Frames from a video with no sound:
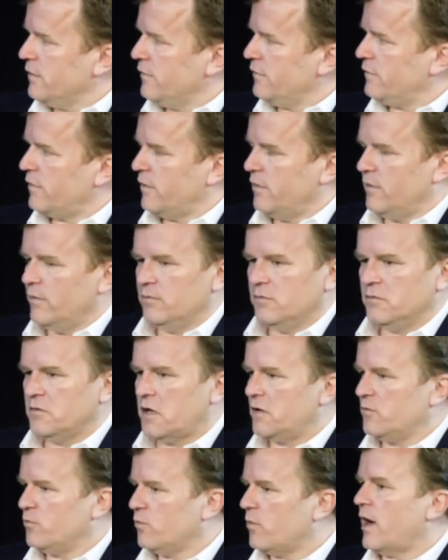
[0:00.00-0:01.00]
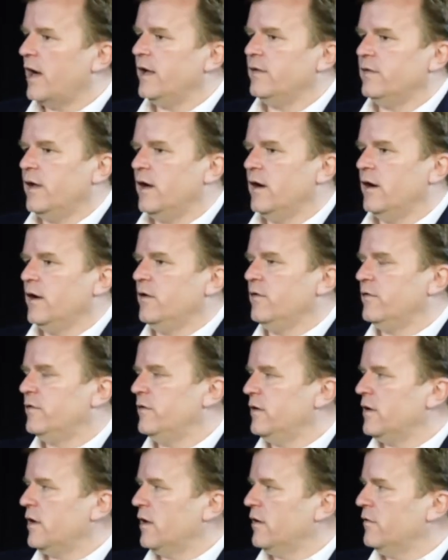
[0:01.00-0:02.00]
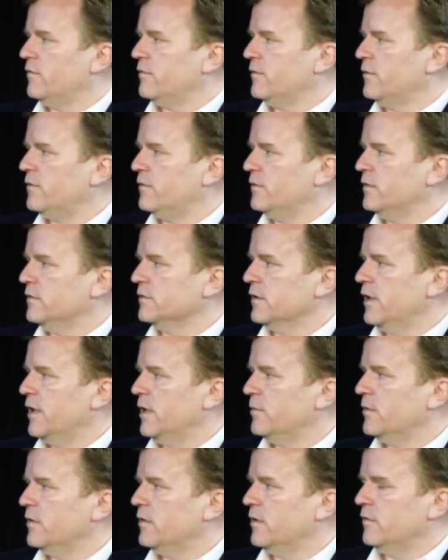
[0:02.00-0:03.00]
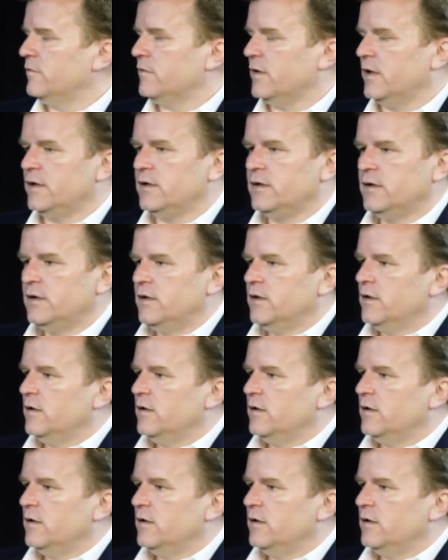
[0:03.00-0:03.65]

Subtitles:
And so like right there you see kind of the fruits of your labor of like,